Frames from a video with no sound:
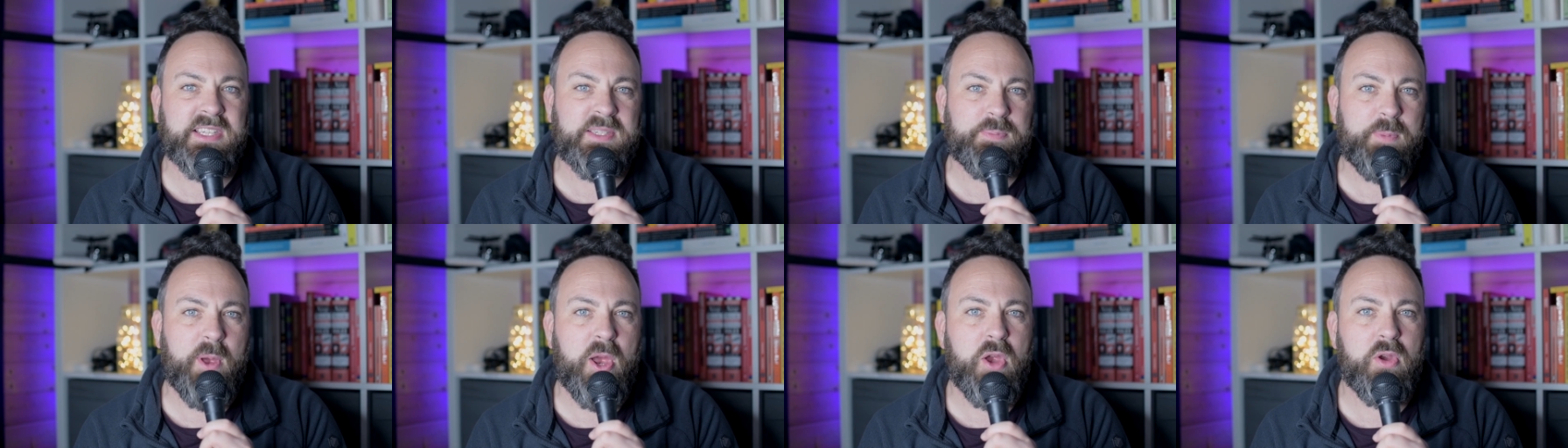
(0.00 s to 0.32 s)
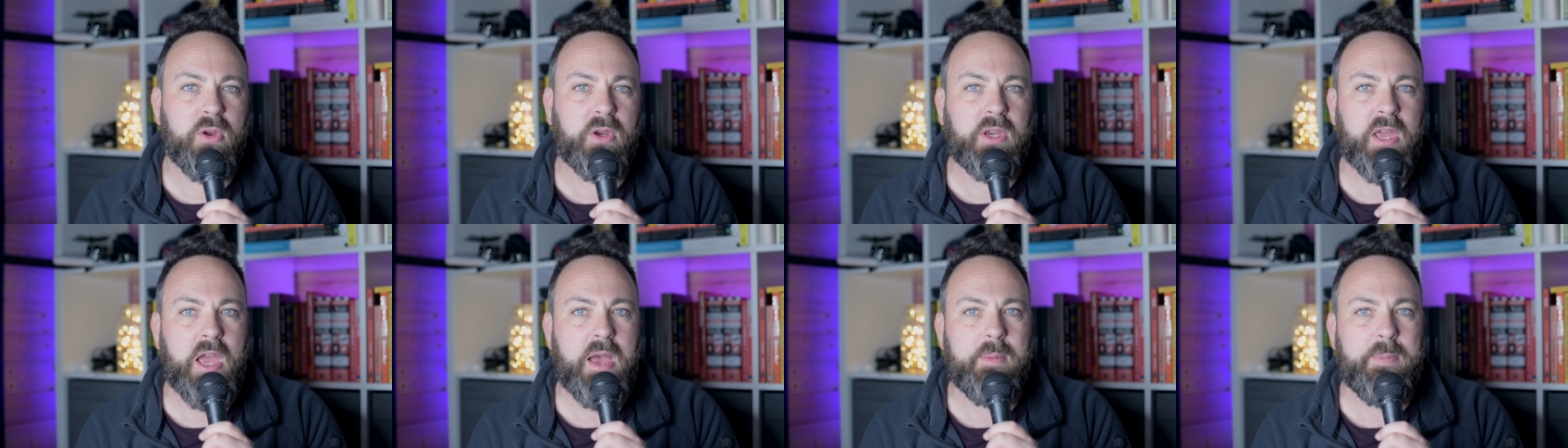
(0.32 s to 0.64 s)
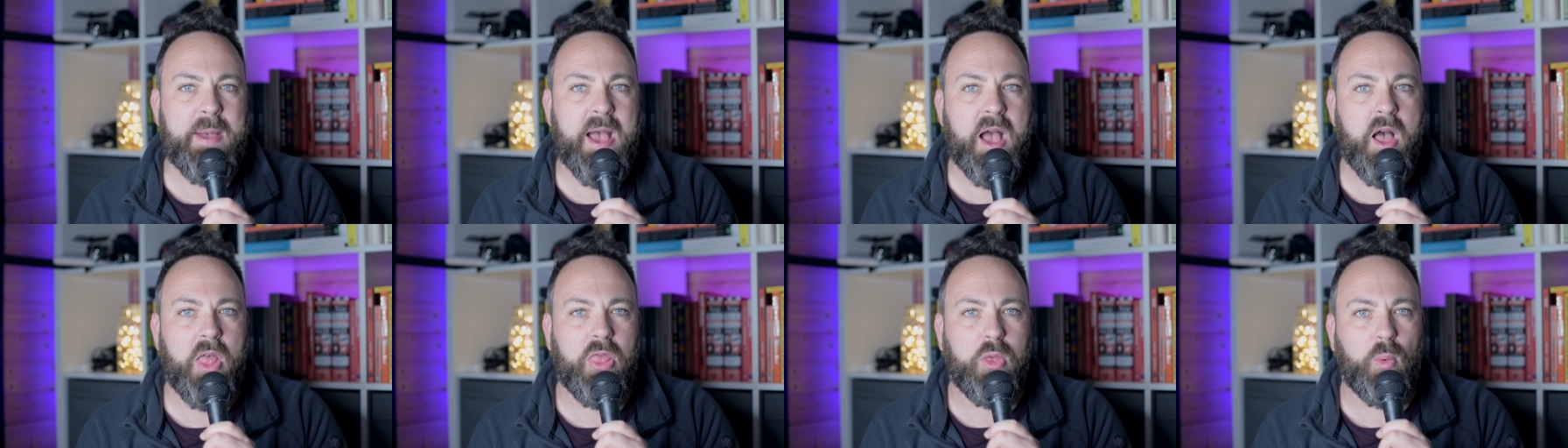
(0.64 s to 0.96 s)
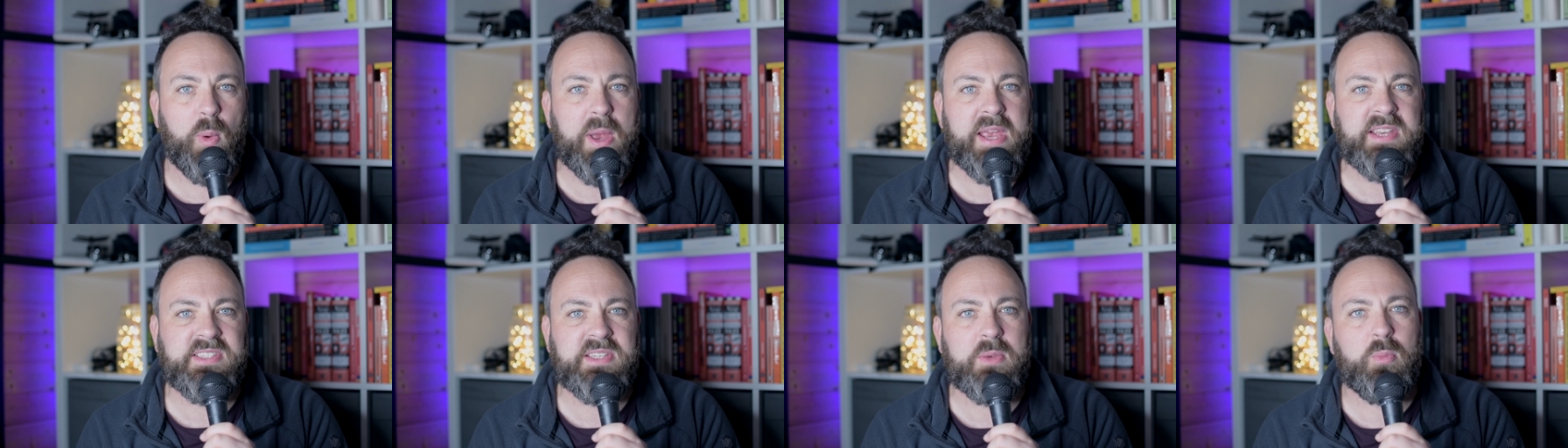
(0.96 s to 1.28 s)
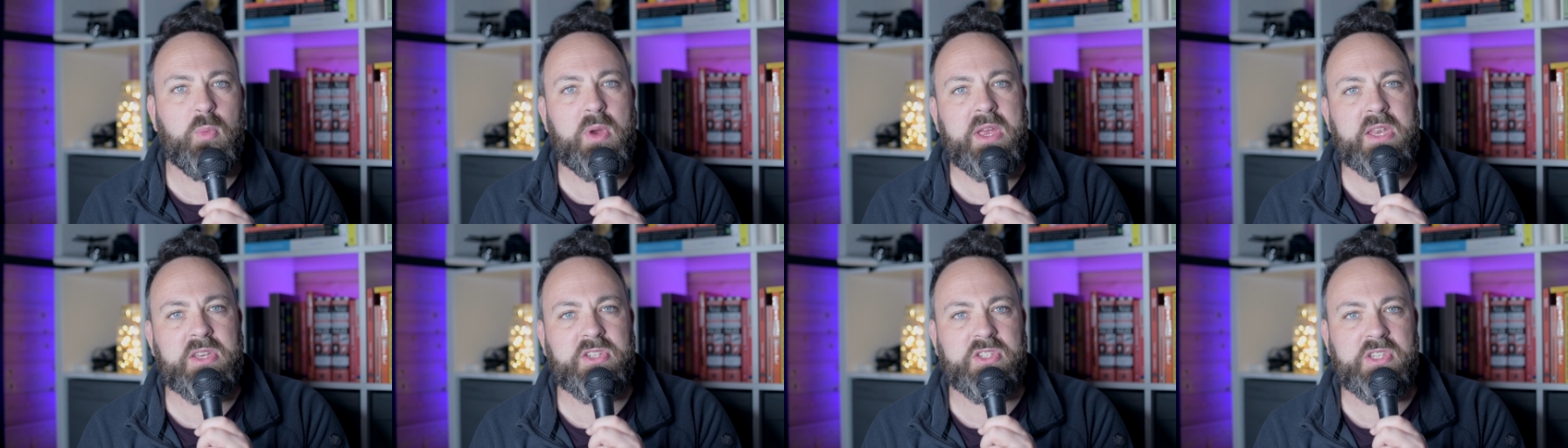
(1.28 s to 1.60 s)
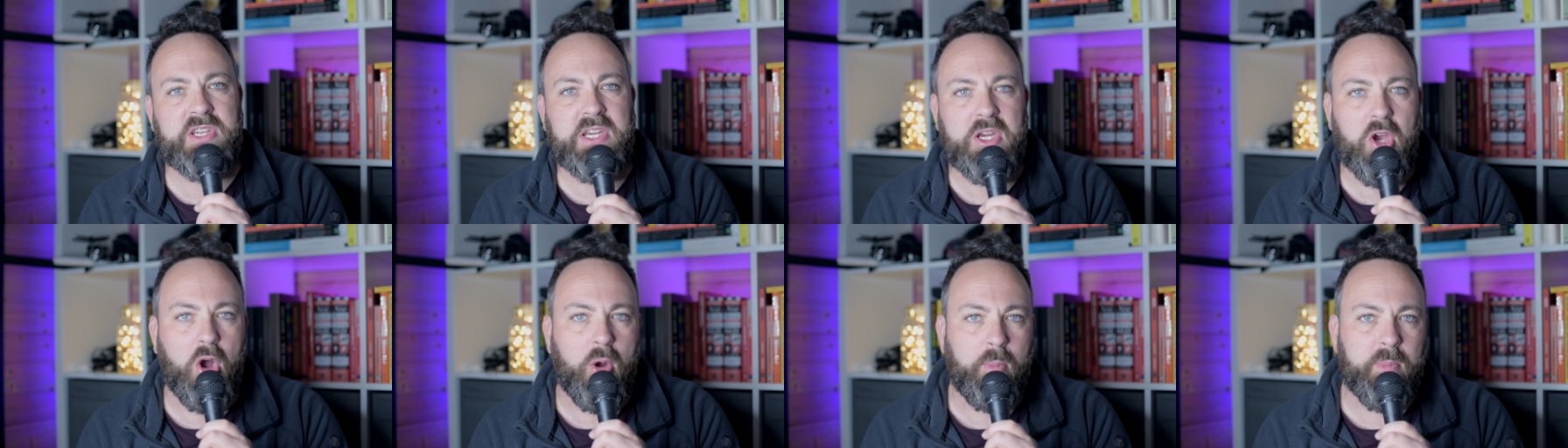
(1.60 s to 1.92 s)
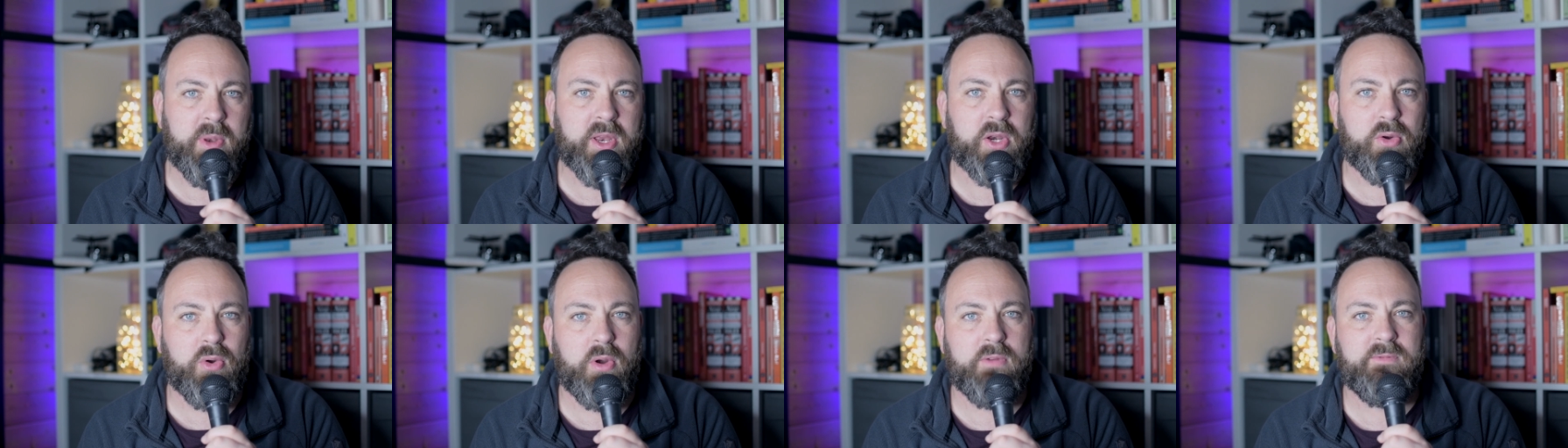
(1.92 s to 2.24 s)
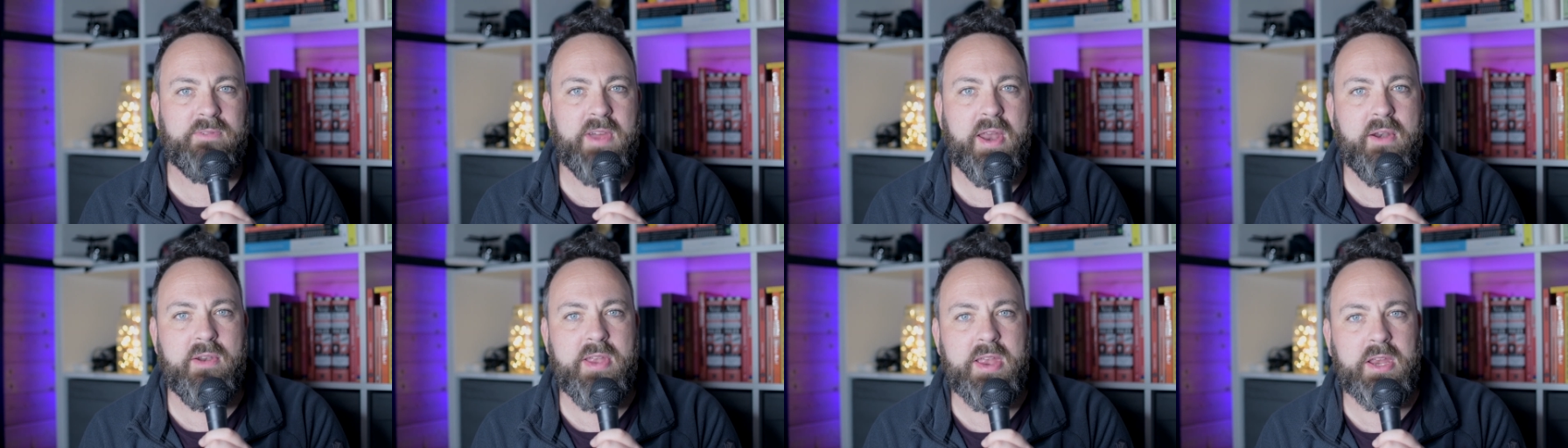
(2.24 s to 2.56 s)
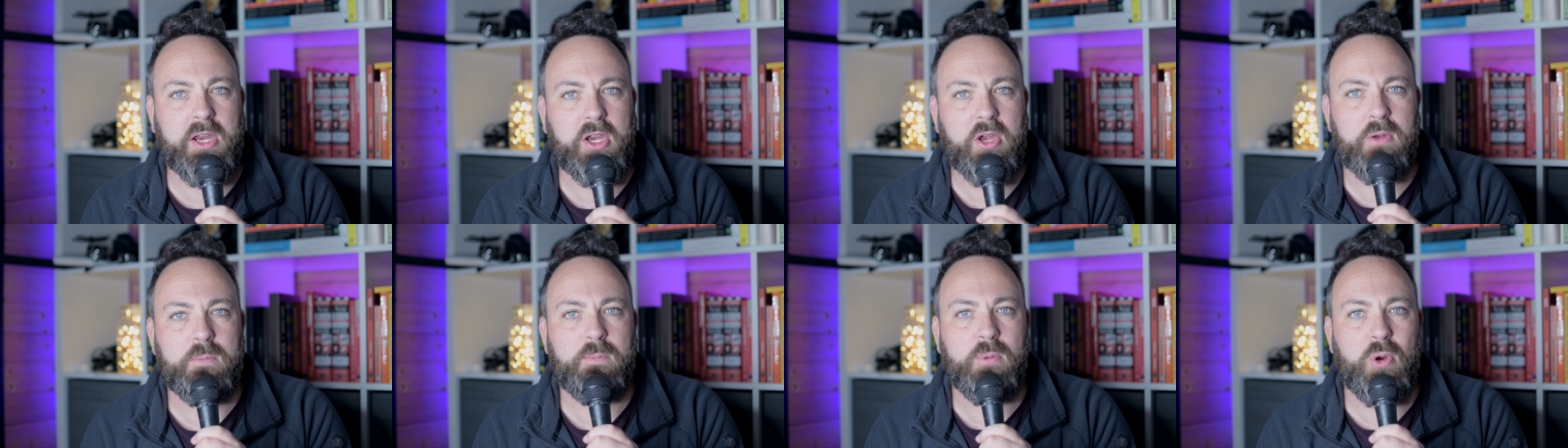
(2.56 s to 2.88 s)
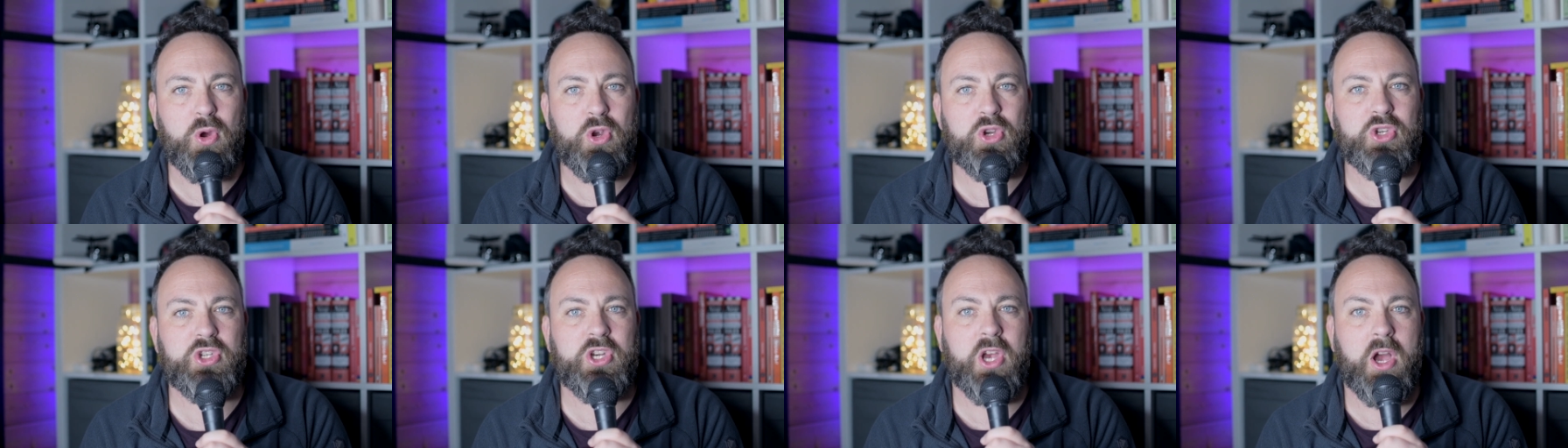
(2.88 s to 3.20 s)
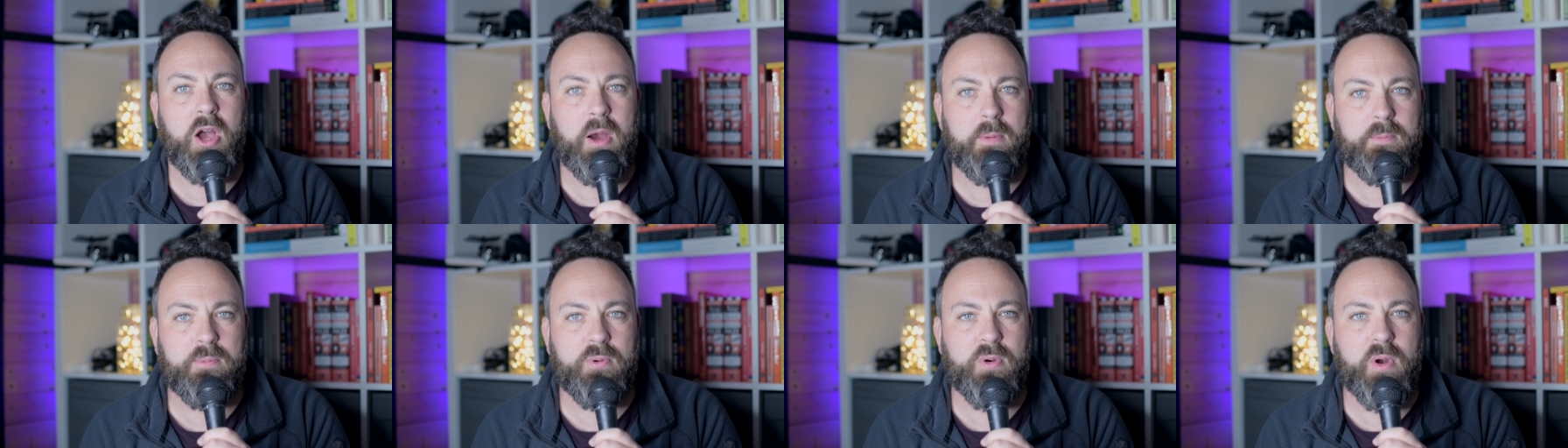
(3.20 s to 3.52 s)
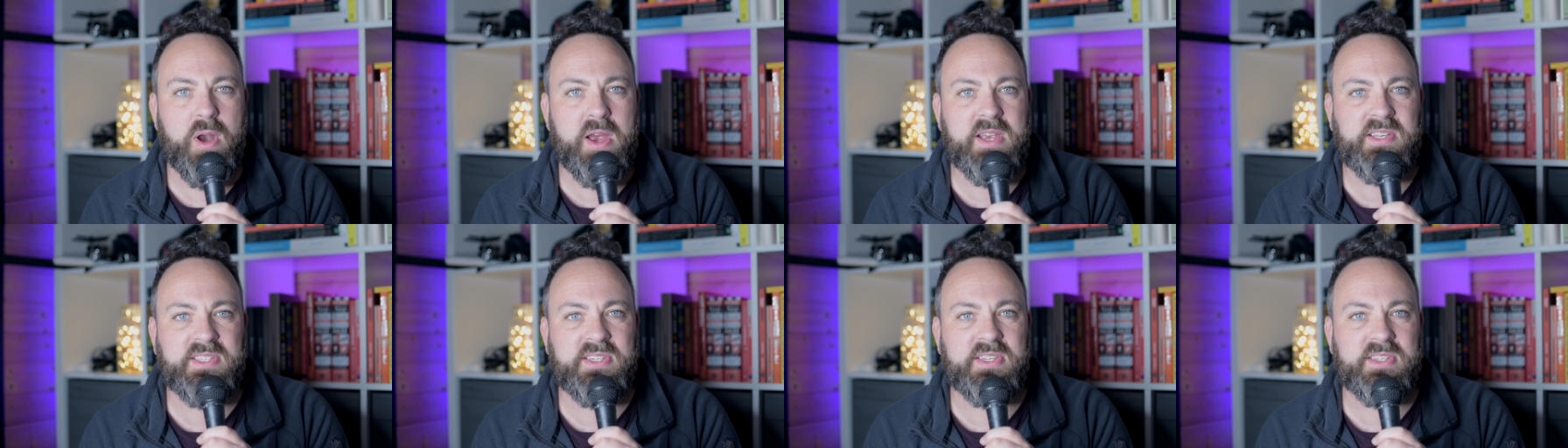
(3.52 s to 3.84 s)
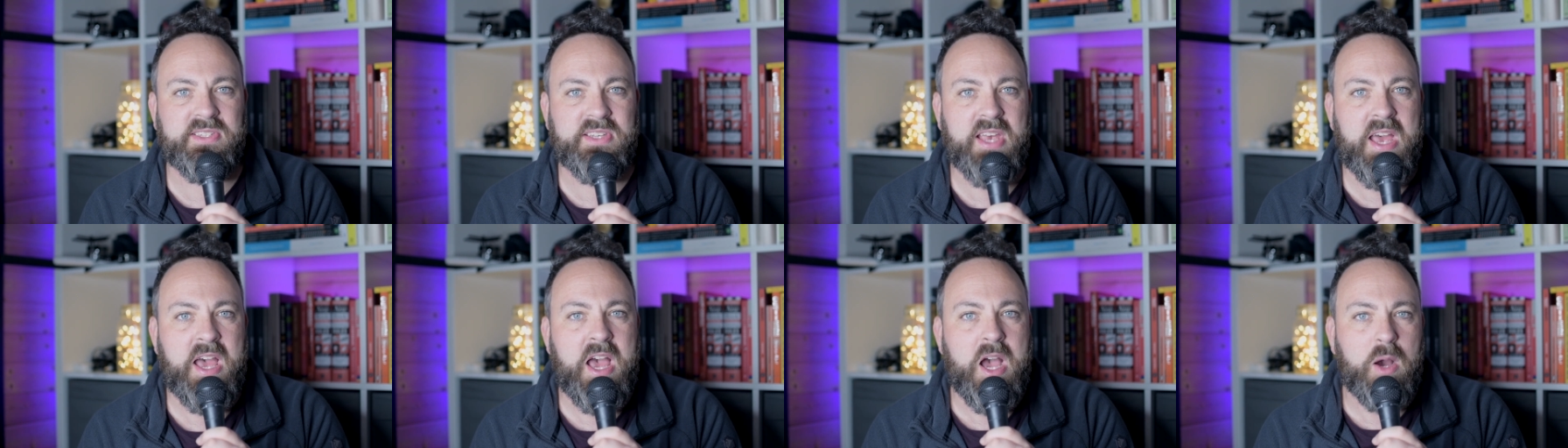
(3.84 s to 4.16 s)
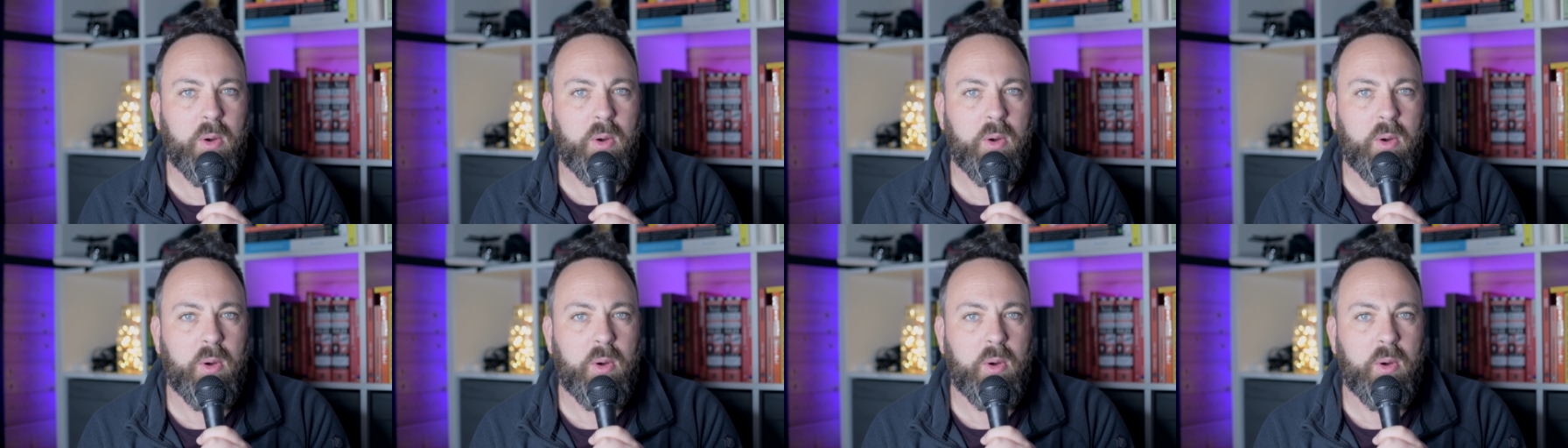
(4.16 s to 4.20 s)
spoke about the ways in which the Omicron variant could push up prices